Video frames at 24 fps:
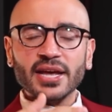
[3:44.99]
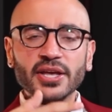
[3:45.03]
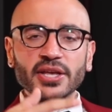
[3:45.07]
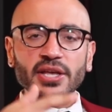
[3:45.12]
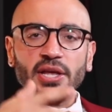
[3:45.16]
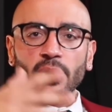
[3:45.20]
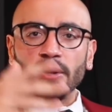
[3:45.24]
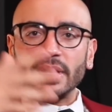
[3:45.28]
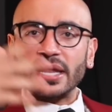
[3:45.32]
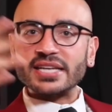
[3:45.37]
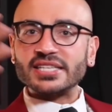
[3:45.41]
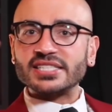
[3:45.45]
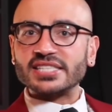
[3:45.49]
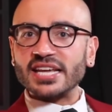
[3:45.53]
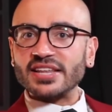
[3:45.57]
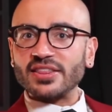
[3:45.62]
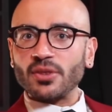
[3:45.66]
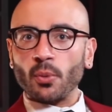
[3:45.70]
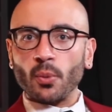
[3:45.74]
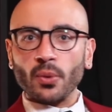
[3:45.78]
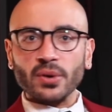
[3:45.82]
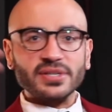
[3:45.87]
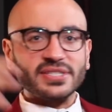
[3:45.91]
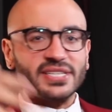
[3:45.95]
You know, let's say
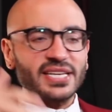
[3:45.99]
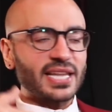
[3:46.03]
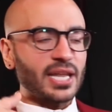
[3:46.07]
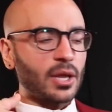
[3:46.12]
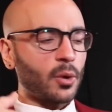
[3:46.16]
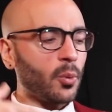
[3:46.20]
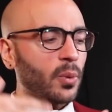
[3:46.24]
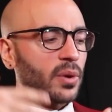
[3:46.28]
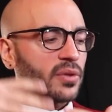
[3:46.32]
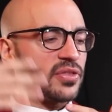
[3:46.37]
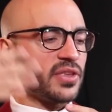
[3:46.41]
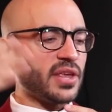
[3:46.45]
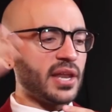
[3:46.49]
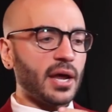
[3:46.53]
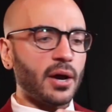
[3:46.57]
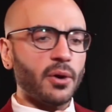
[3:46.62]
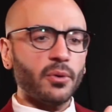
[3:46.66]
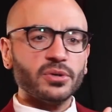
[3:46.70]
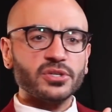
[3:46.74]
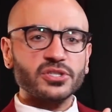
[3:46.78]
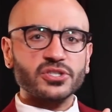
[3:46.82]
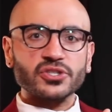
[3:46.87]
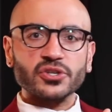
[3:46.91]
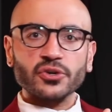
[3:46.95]
that we're dealing with, you
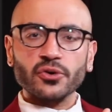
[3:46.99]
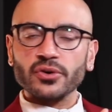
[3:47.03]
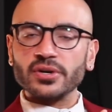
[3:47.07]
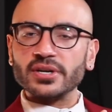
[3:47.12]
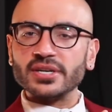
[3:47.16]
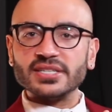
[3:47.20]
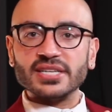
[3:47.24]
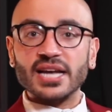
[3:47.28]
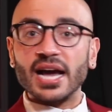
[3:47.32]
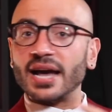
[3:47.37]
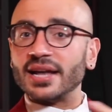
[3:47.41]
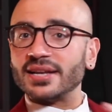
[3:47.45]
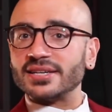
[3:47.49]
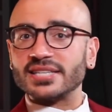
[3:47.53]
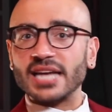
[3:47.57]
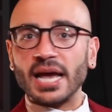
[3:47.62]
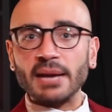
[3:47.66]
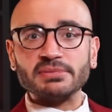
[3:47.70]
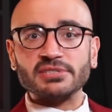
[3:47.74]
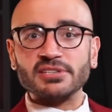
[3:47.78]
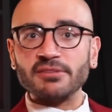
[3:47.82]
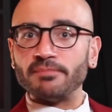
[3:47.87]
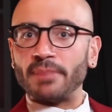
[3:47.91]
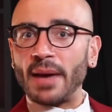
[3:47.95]
know, certain
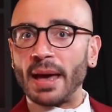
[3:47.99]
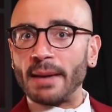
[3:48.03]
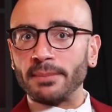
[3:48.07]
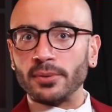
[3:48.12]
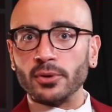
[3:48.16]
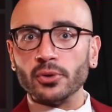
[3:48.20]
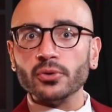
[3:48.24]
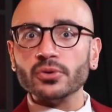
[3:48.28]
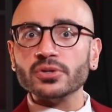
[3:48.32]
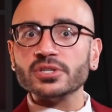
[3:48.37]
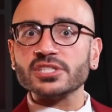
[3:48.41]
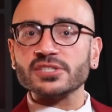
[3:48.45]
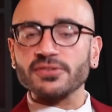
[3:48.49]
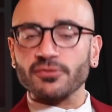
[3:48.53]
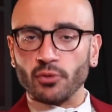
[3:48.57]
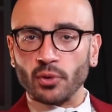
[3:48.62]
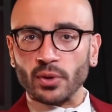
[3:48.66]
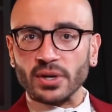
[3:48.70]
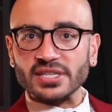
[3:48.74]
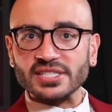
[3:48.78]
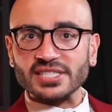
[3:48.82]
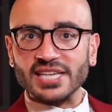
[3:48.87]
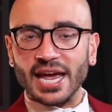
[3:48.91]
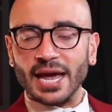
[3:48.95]
types of baboons,
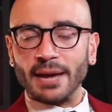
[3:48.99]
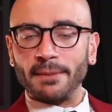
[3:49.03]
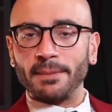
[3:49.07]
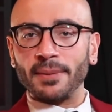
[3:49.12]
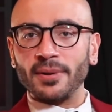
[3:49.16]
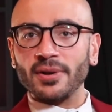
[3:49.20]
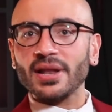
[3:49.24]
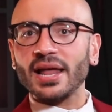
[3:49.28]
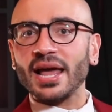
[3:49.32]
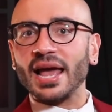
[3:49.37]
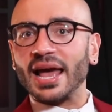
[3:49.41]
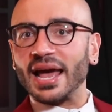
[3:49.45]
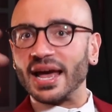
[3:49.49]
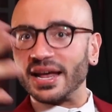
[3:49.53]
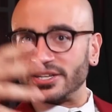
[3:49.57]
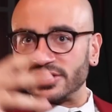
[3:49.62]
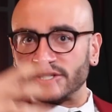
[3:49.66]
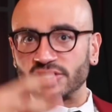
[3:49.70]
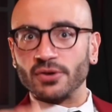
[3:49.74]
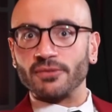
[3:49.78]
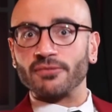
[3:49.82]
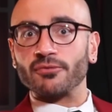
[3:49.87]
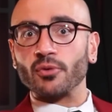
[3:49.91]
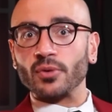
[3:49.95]
for example. And
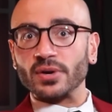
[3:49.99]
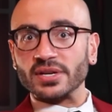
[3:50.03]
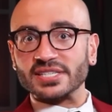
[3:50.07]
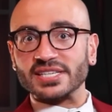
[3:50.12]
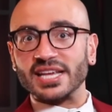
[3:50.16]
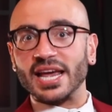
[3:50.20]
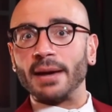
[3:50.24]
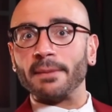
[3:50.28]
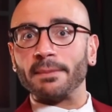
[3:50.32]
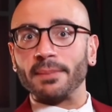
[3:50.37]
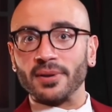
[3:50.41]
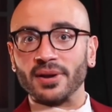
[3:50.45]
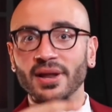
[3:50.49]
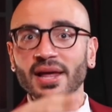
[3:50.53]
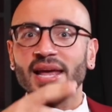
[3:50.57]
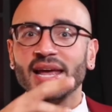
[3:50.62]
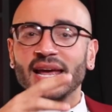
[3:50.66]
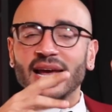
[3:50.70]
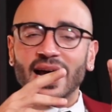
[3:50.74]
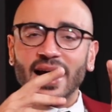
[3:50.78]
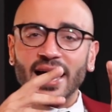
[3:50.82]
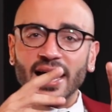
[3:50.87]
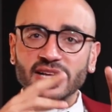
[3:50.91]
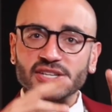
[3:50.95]
so, for example,
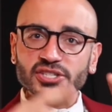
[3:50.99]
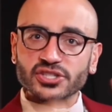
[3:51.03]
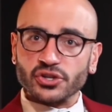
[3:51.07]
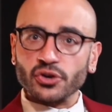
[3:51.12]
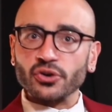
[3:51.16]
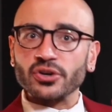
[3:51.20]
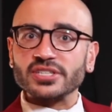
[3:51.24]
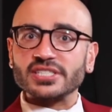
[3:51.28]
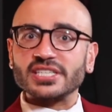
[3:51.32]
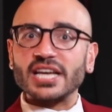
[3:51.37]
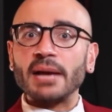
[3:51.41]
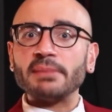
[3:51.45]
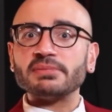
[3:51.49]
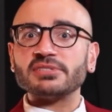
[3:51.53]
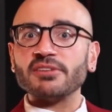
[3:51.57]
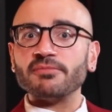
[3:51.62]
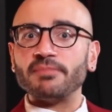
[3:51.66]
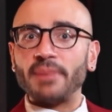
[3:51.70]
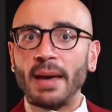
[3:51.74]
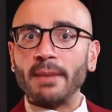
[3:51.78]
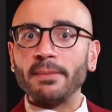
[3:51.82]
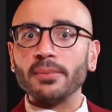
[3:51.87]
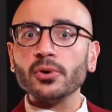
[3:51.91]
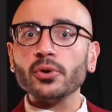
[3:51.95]
certain types
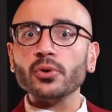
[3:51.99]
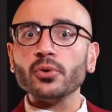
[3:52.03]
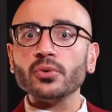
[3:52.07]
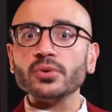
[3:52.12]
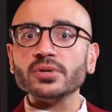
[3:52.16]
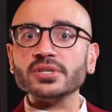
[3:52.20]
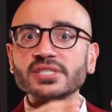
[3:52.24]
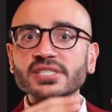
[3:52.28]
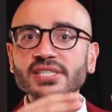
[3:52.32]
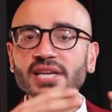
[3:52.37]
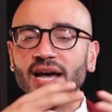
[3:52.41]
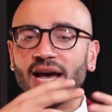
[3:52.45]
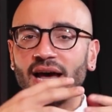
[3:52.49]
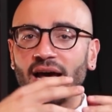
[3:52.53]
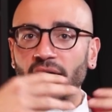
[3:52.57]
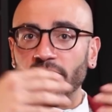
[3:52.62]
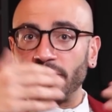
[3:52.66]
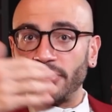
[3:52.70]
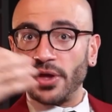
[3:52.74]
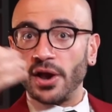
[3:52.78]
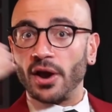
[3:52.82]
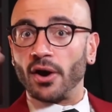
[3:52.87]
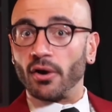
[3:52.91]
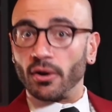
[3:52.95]
of baboons,
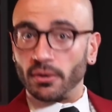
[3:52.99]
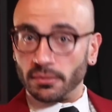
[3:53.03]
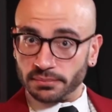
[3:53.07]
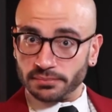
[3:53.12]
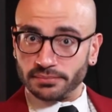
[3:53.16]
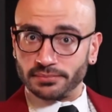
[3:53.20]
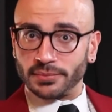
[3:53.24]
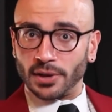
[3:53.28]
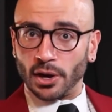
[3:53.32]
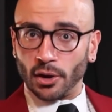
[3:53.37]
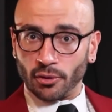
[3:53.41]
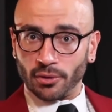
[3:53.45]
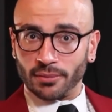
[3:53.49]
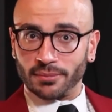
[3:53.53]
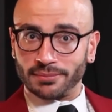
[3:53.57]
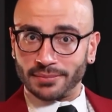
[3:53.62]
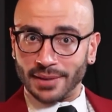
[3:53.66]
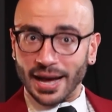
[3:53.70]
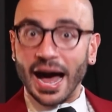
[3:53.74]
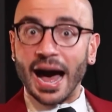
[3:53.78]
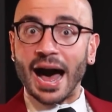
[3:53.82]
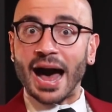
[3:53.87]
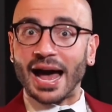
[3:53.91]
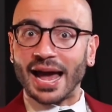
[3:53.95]
their
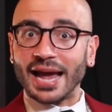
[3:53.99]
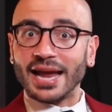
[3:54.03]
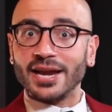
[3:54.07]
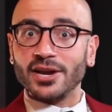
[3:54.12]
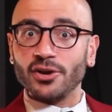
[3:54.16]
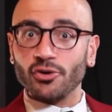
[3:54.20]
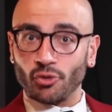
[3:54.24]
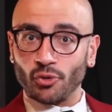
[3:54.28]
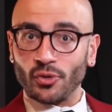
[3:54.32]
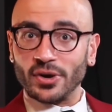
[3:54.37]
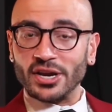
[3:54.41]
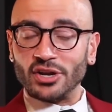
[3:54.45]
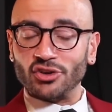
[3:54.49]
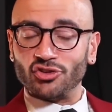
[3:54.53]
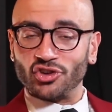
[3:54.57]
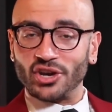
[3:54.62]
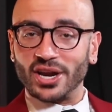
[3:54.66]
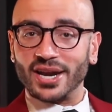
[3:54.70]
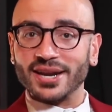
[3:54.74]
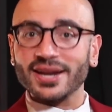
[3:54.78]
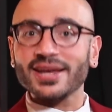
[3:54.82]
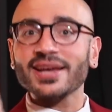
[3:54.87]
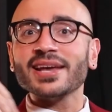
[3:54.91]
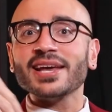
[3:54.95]
hind
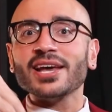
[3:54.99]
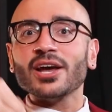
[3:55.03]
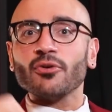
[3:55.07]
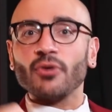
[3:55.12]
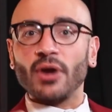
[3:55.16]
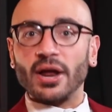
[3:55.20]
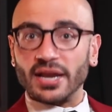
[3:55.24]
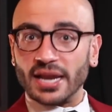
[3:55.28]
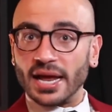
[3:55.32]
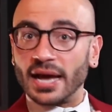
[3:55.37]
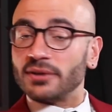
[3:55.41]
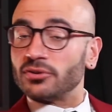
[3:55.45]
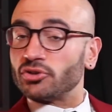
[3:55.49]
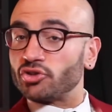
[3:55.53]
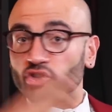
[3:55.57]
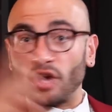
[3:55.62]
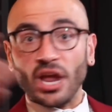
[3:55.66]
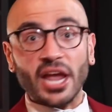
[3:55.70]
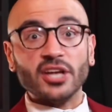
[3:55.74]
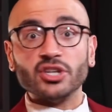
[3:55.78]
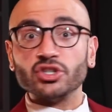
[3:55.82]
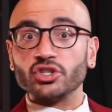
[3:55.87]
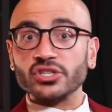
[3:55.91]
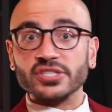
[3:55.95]
region, right,
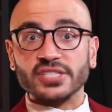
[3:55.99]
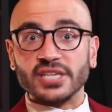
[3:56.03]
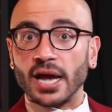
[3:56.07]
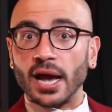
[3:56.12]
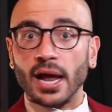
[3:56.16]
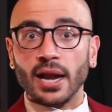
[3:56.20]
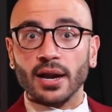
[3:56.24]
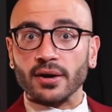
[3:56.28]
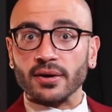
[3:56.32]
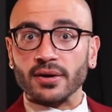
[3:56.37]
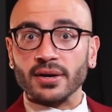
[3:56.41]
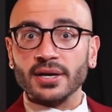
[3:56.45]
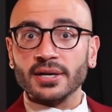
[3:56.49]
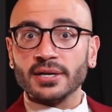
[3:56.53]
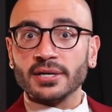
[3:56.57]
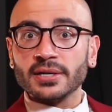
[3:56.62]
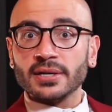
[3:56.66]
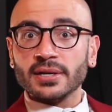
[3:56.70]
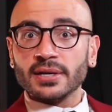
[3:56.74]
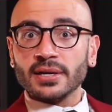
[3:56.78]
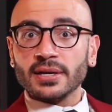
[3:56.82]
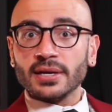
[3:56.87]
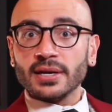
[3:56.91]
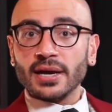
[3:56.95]
changes color.
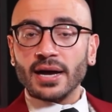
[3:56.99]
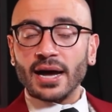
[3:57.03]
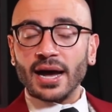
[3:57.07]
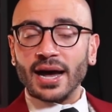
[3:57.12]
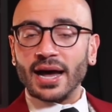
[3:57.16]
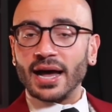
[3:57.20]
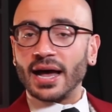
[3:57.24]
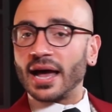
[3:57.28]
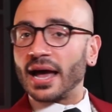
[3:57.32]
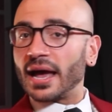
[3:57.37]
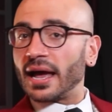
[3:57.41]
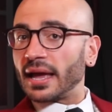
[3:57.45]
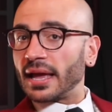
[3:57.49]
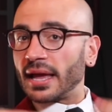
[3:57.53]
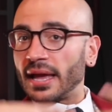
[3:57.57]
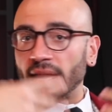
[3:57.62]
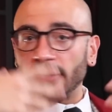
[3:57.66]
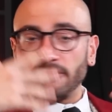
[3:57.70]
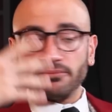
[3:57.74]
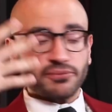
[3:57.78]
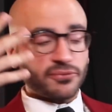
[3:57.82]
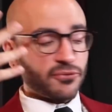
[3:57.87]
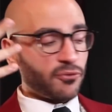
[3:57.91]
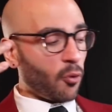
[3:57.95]

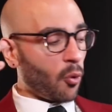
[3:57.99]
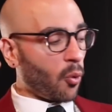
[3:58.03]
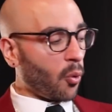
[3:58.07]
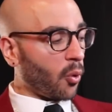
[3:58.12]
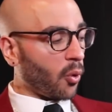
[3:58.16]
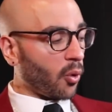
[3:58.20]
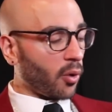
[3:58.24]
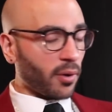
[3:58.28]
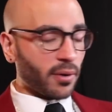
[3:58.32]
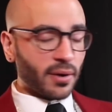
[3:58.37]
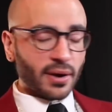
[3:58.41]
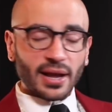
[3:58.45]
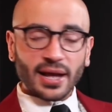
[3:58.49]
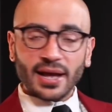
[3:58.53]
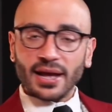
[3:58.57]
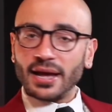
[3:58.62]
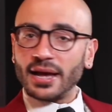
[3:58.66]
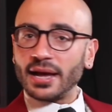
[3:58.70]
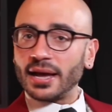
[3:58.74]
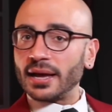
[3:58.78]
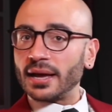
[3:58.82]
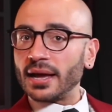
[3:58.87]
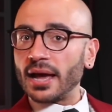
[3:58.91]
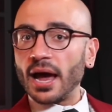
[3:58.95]
For
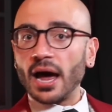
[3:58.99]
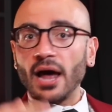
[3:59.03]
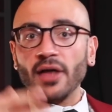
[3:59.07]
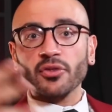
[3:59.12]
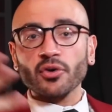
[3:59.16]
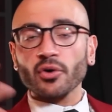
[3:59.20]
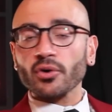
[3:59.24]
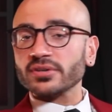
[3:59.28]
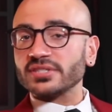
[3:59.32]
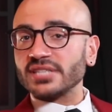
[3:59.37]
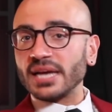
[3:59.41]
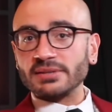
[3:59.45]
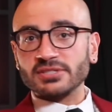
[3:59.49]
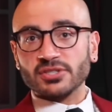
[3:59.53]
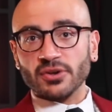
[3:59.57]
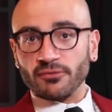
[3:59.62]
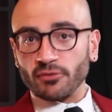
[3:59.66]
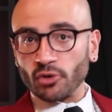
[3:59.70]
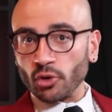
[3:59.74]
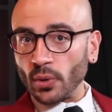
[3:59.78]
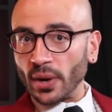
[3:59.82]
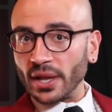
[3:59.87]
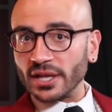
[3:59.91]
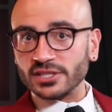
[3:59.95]
other types
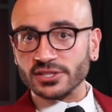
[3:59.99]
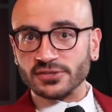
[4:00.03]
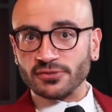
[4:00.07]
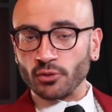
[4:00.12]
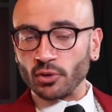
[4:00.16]
of gorillas,